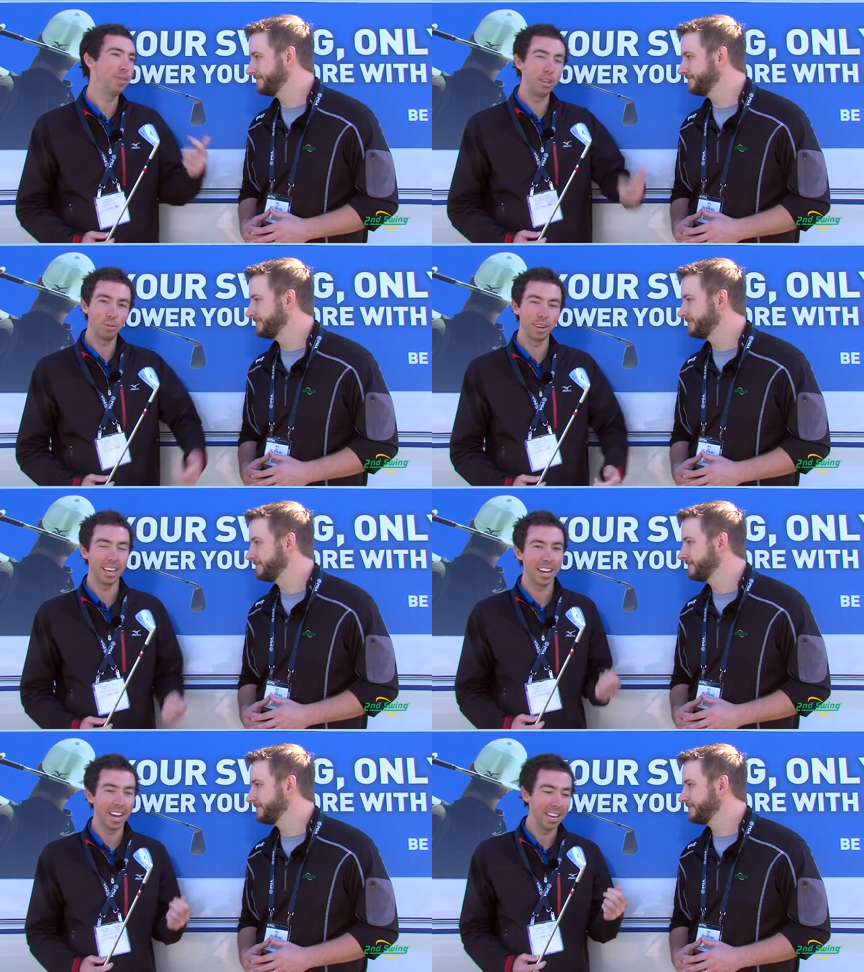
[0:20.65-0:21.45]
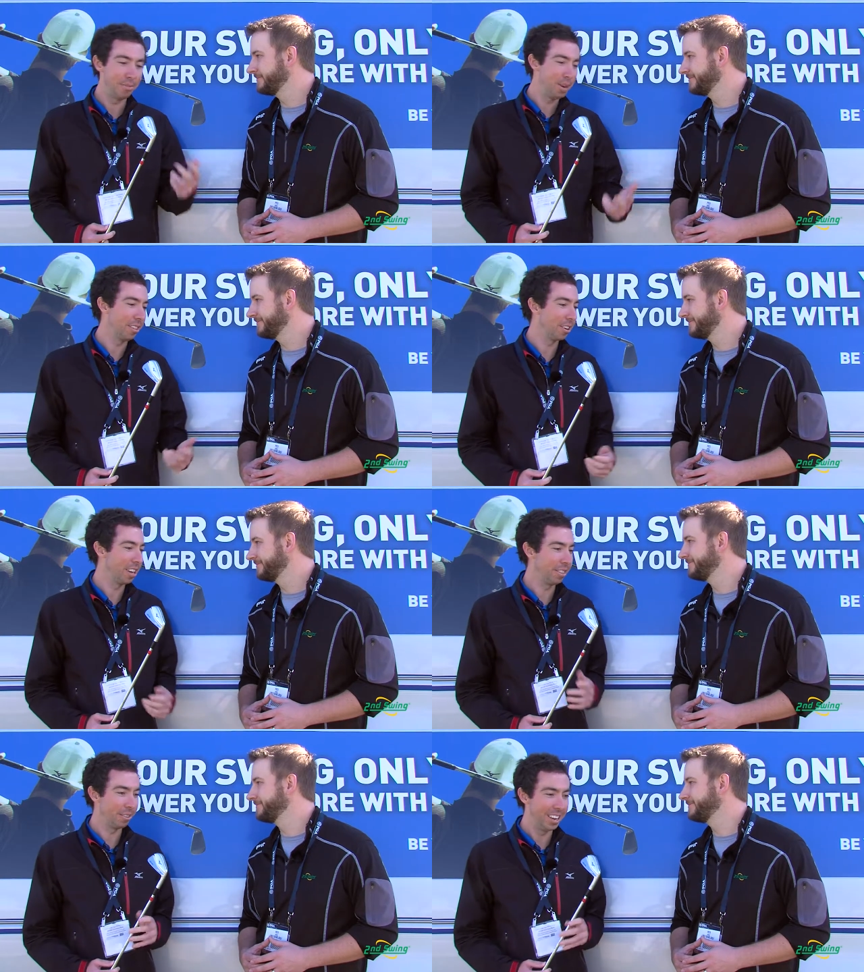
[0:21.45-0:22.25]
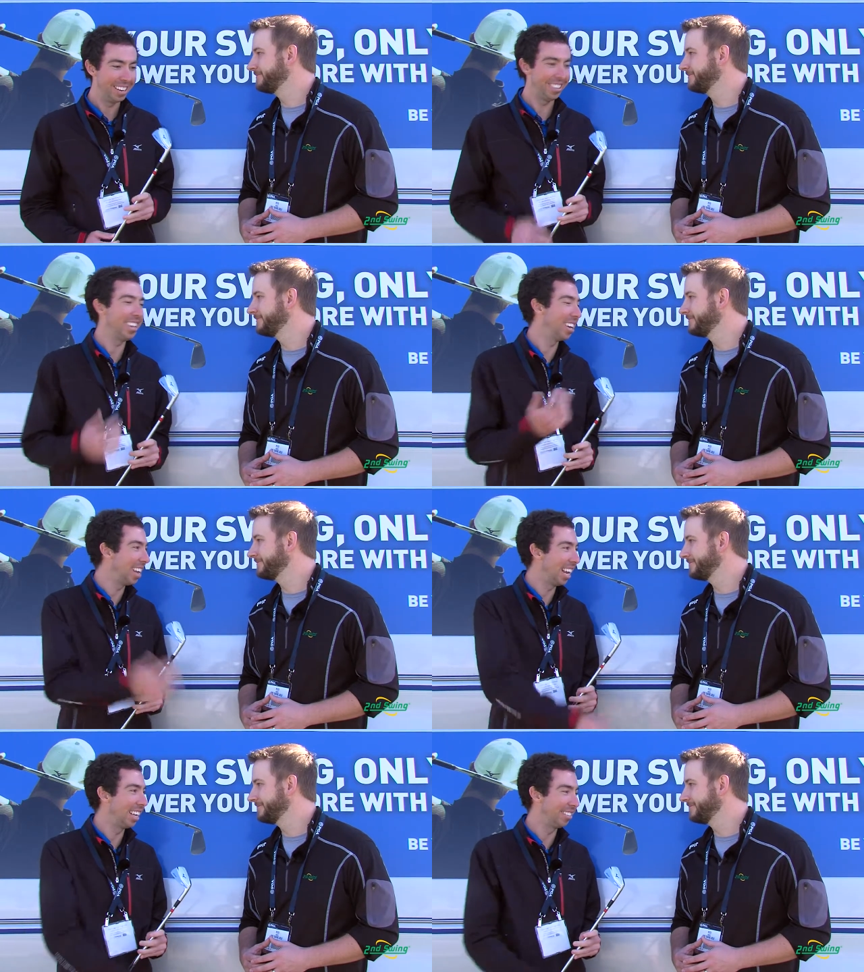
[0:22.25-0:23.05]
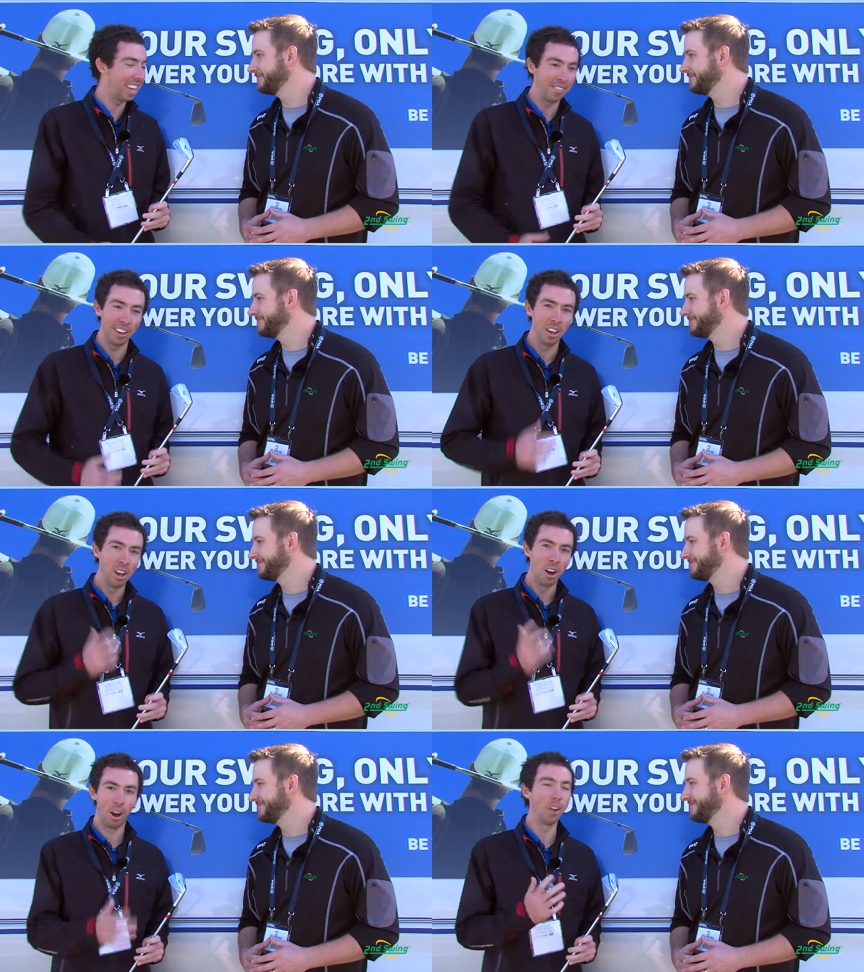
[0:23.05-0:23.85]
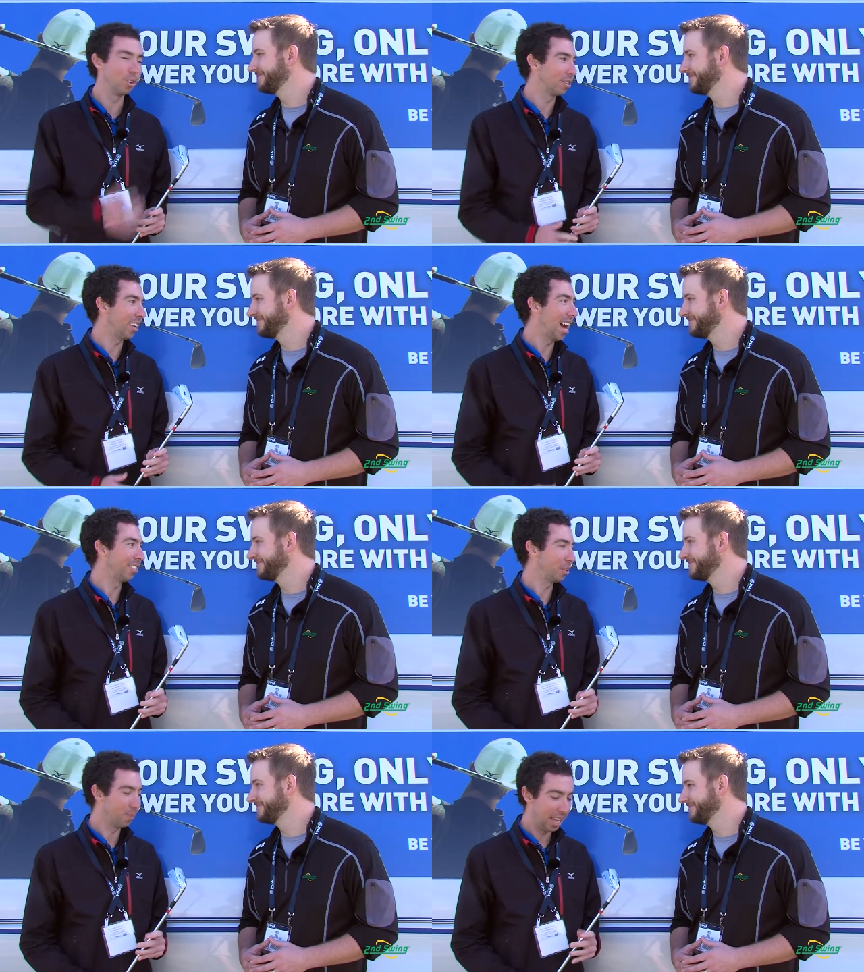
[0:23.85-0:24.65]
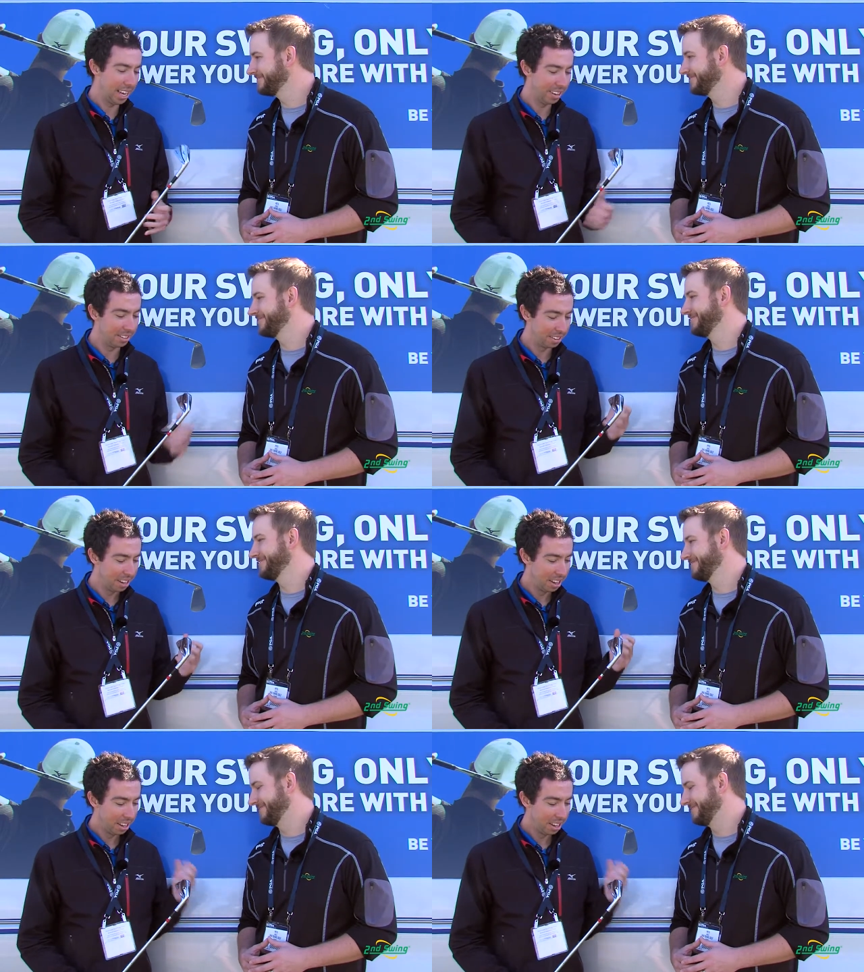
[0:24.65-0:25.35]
Speaker 1: MP29, MP33, TN87, all those classic blades.